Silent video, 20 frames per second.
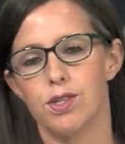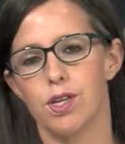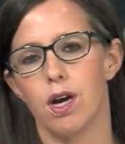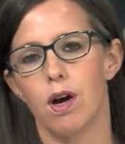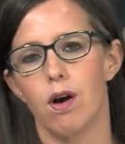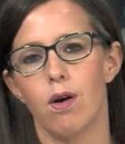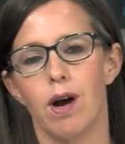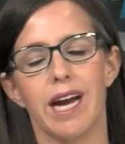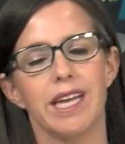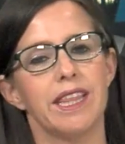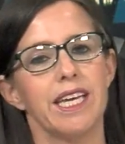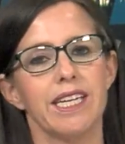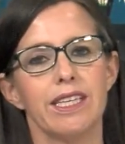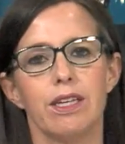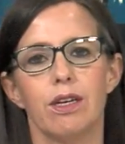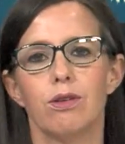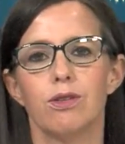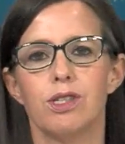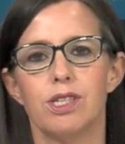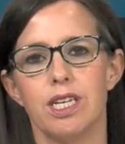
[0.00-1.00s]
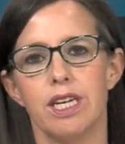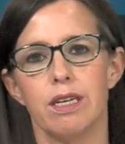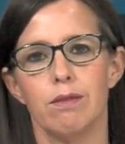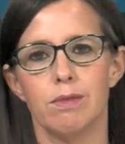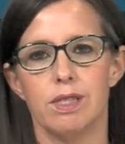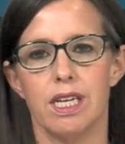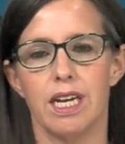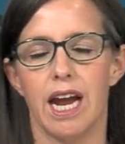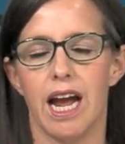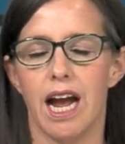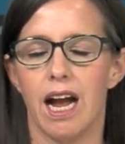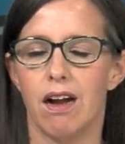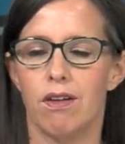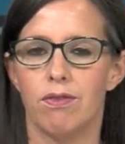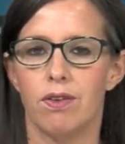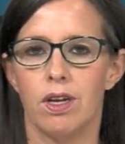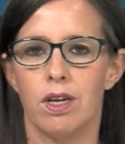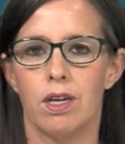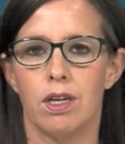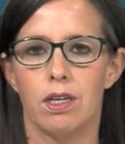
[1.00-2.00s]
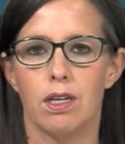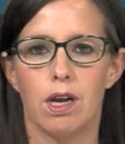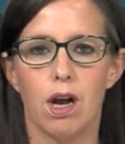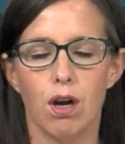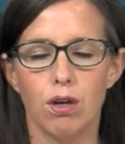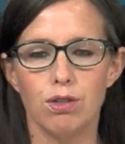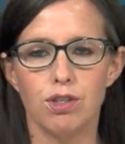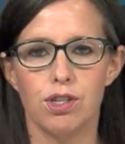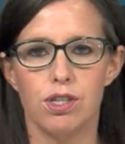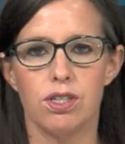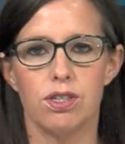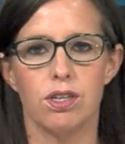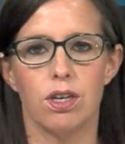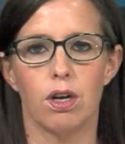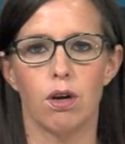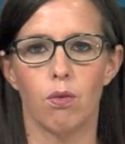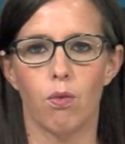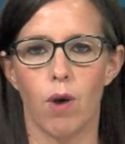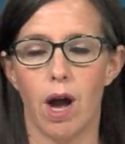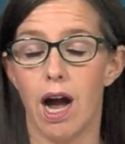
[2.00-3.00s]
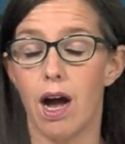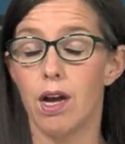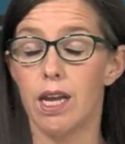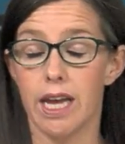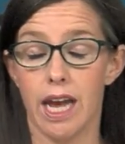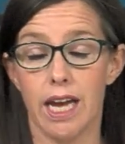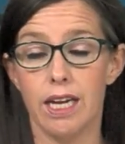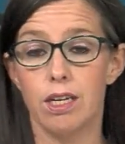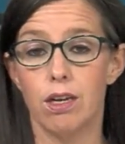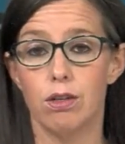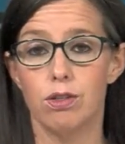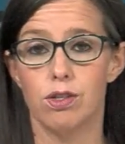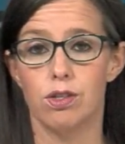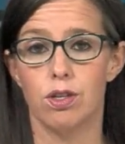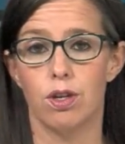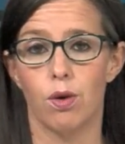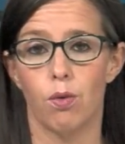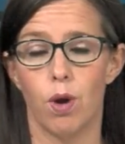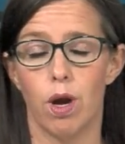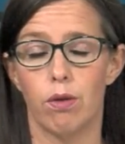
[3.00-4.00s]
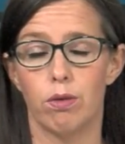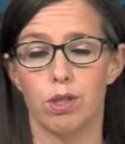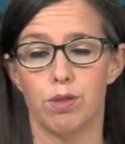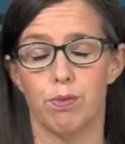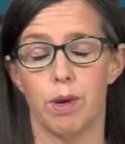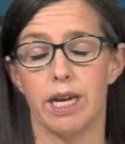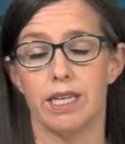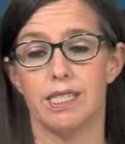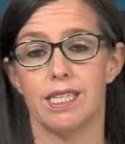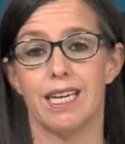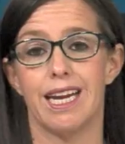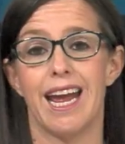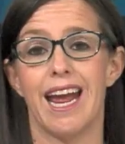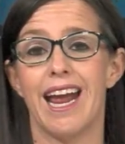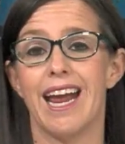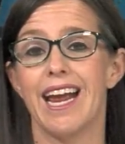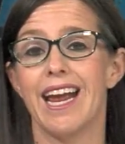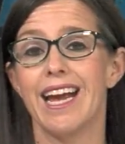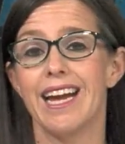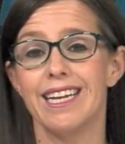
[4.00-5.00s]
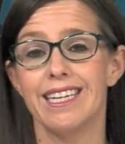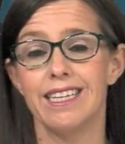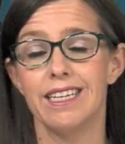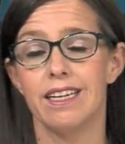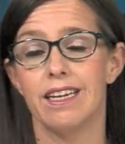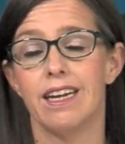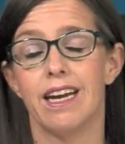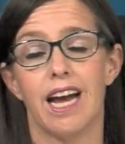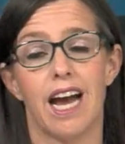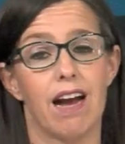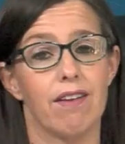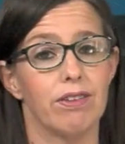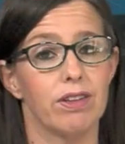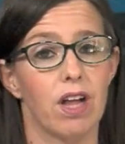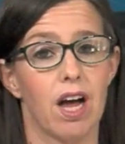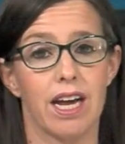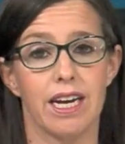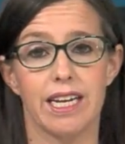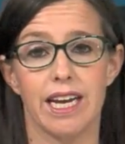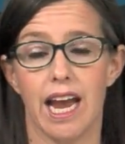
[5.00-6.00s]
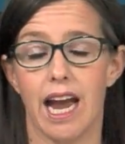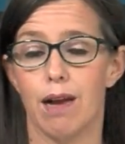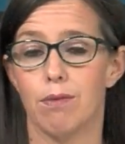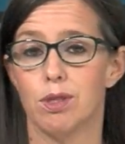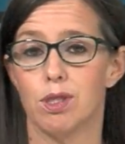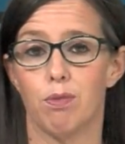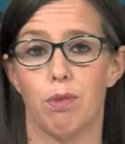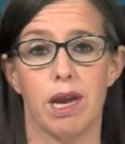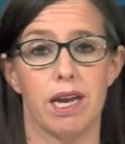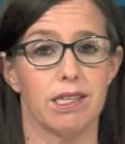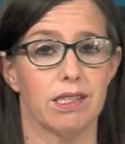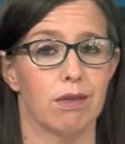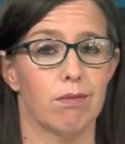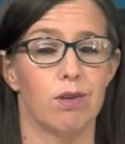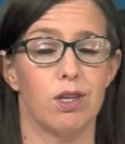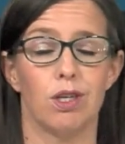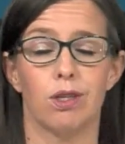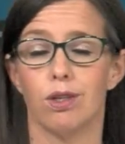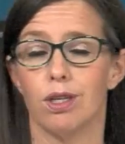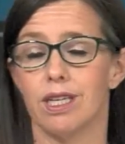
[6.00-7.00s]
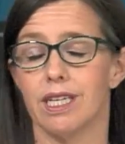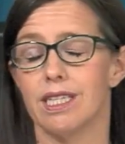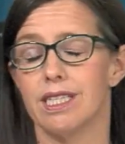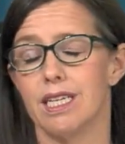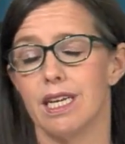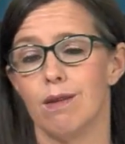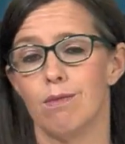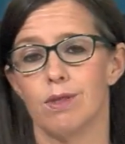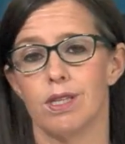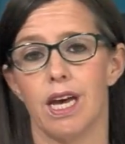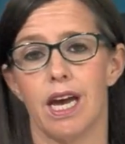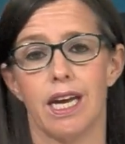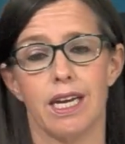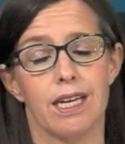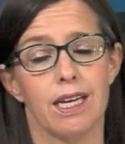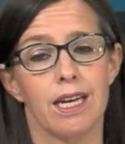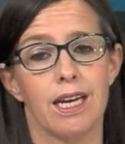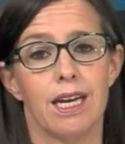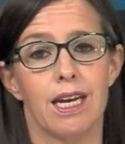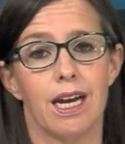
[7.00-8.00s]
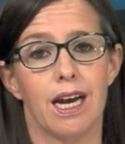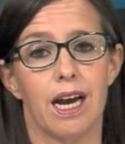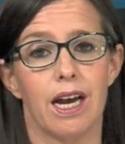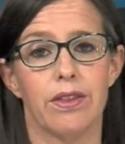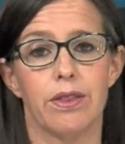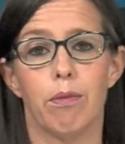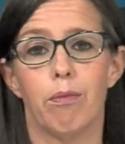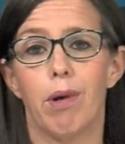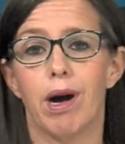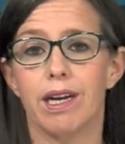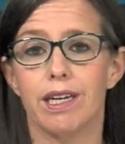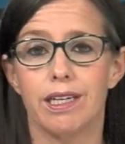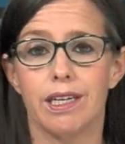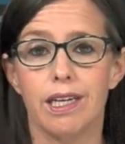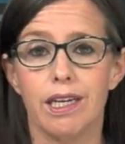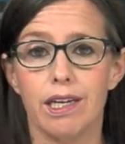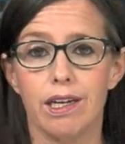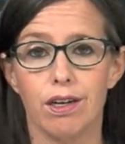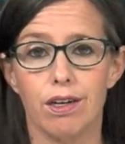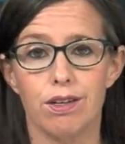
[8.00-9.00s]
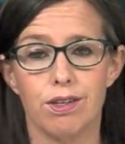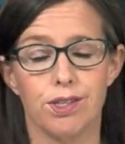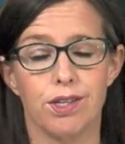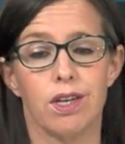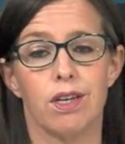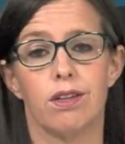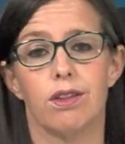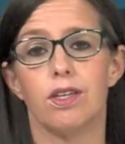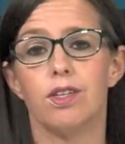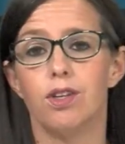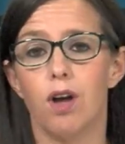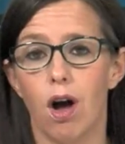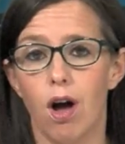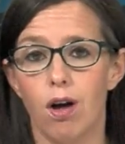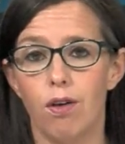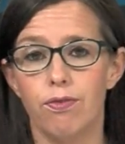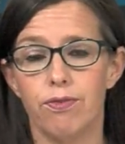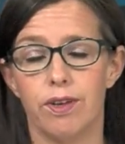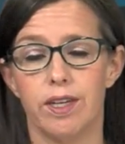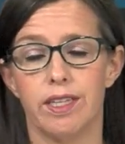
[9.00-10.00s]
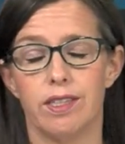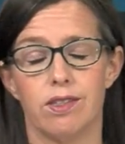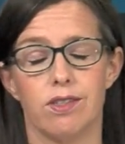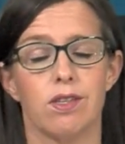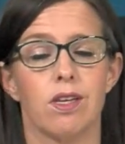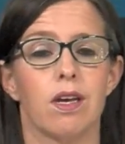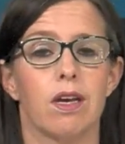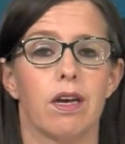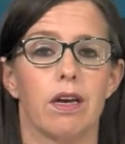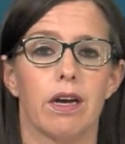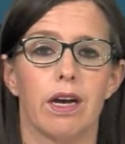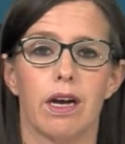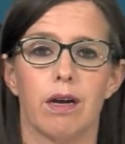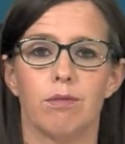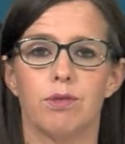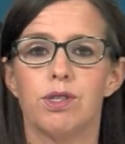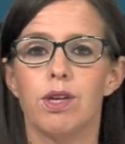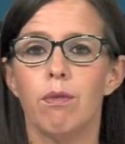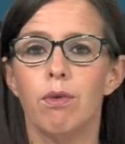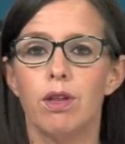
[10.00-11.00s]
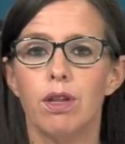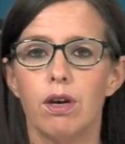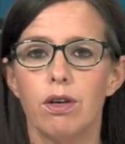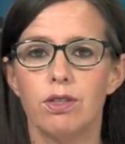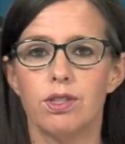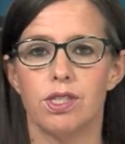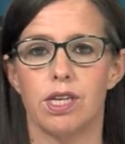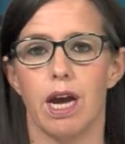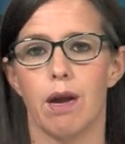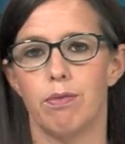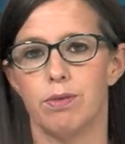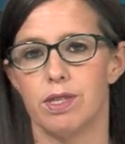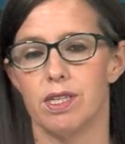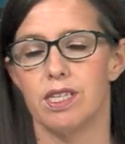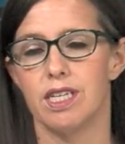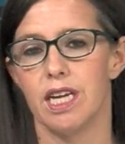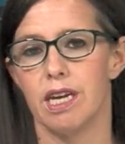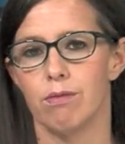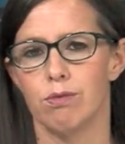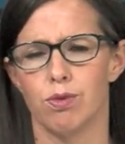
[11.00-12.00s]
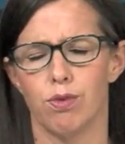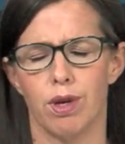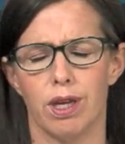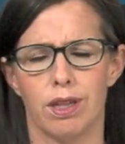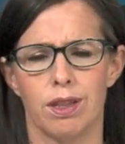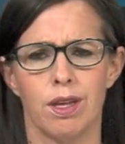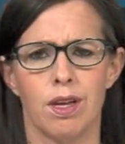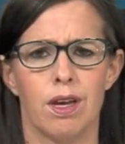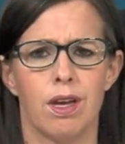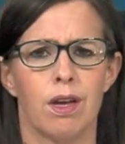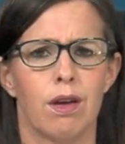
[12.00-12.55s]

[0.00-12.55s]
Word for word: So I think those teams that have coaches that are head coaches that are well respected and have a lot of cap space. I mean, you look at teams like uh, the Buccaneers, the Dolphins, um, some of those types of teams with